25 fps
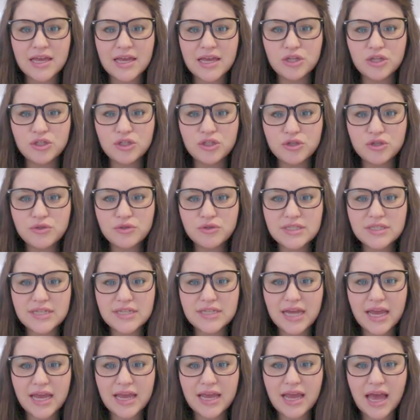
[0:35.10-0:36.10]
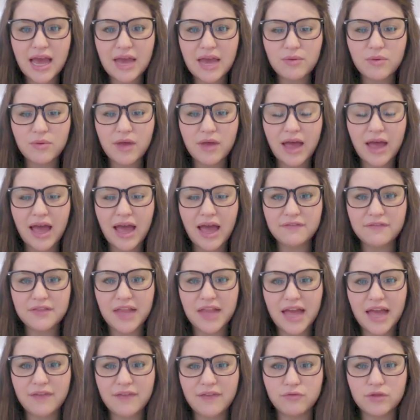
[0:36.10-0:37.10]
Tuesday, I will have
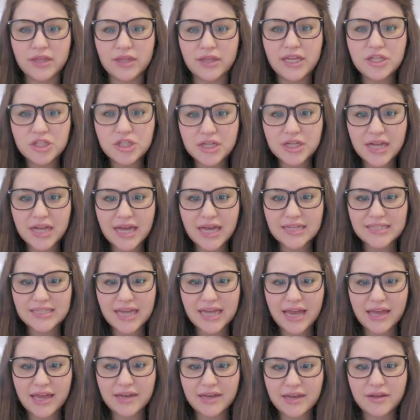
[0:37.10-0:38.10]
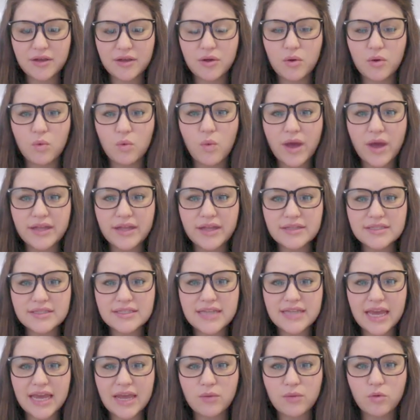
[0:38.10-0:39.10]
live religion at 10.
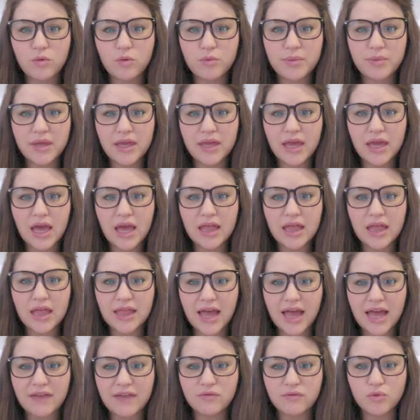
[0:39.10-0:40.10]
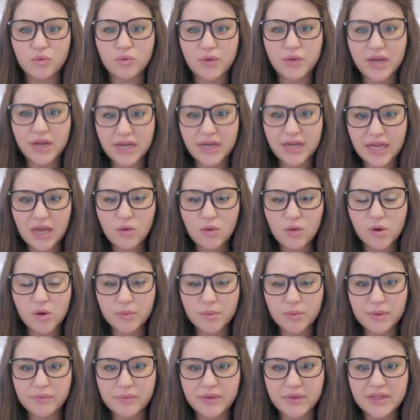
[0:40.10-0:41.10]
Wednesday will be live reading where
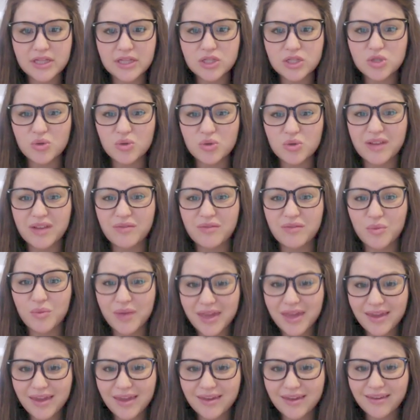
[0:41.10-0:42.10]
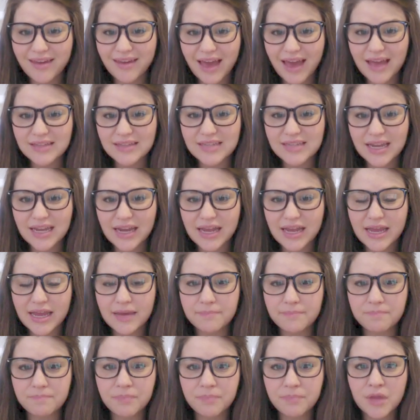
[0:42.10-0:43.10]
we read the story of the week at 10
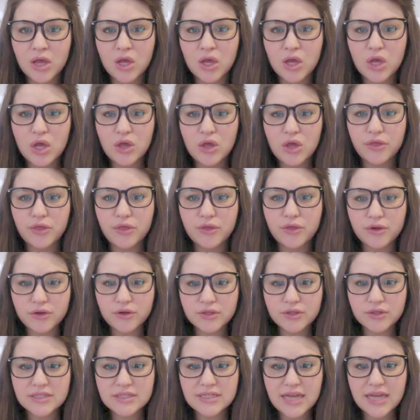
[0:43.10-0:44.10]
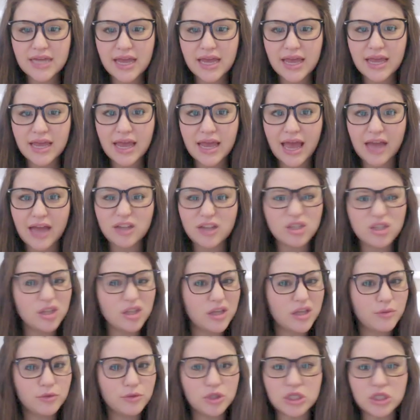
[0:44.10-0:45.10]
a.m. Thursday actually
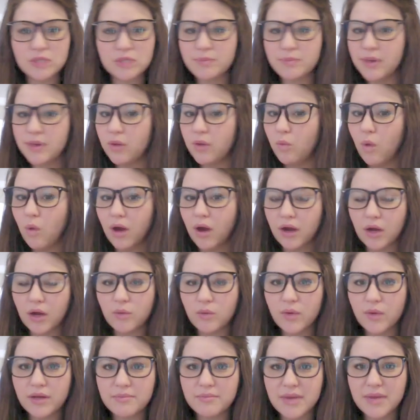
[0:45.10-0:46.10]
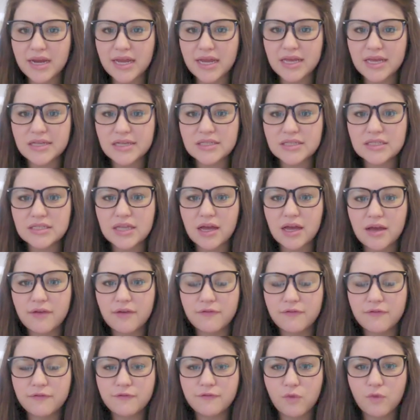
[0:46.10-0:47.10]
will just be one-on-one meetings
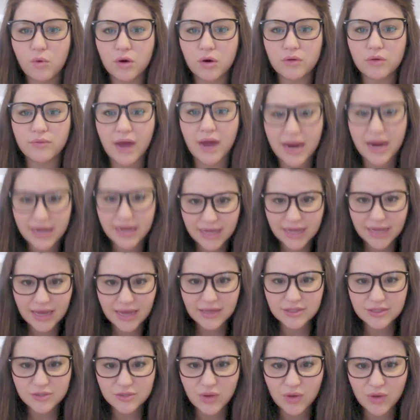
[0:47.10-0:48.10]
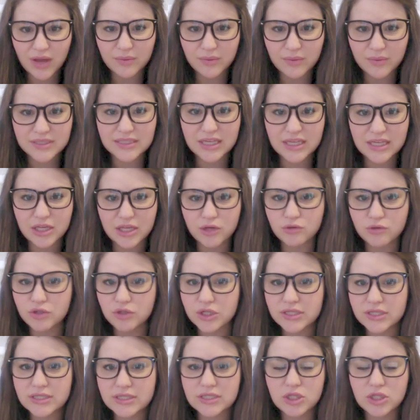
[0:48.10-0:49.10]
for writing. So I will see you,
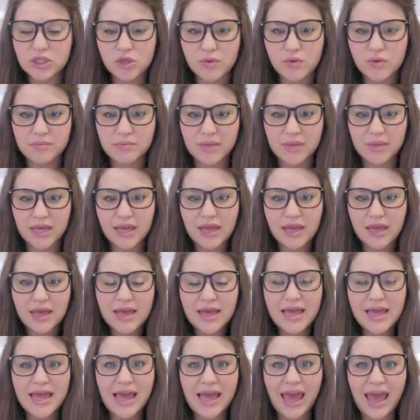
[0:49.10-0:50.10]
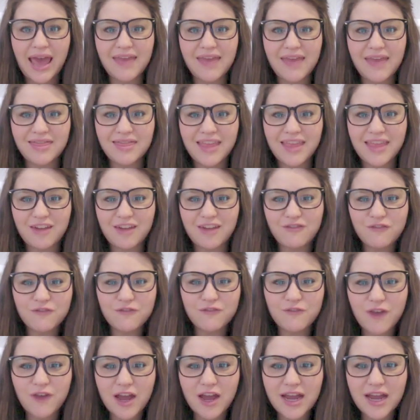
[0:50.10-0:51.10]
just you and me. And then
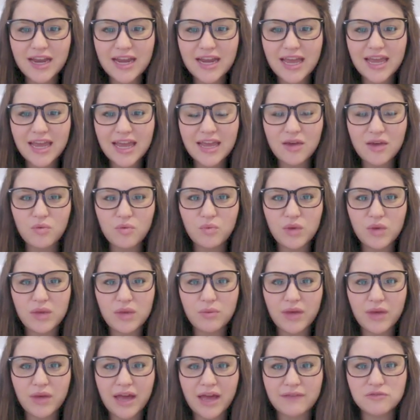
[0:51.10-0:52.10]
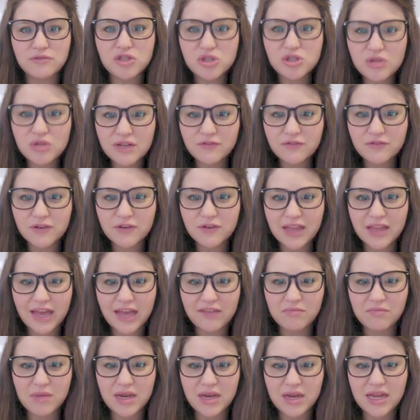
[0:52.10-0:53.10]
Friday, we will have two different live
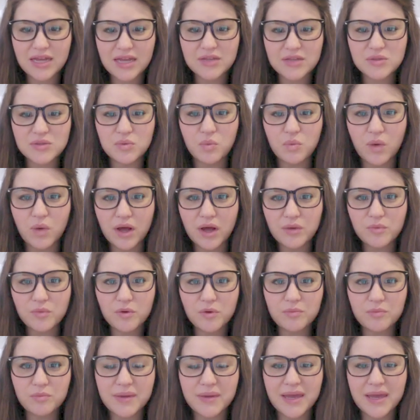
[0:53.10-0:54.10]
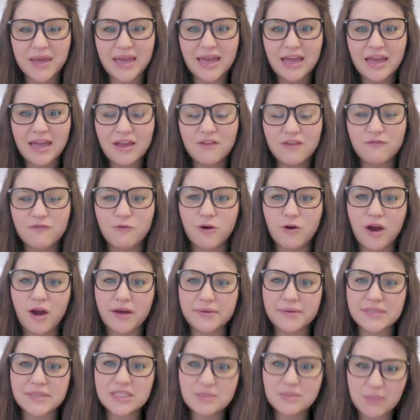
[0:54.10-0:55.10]
meetings. One will be for our
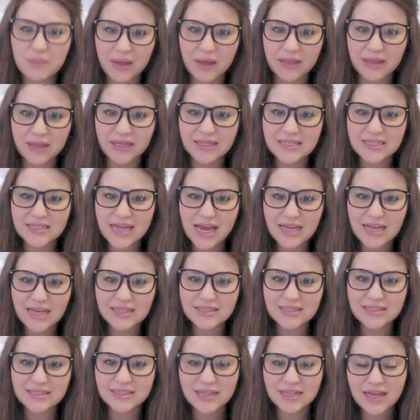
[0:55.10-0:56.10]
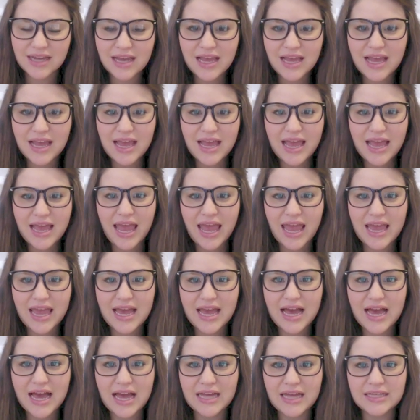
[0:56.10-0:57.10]
spelling test,
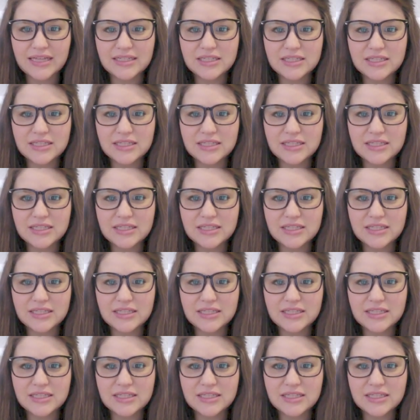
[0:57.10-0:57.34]
and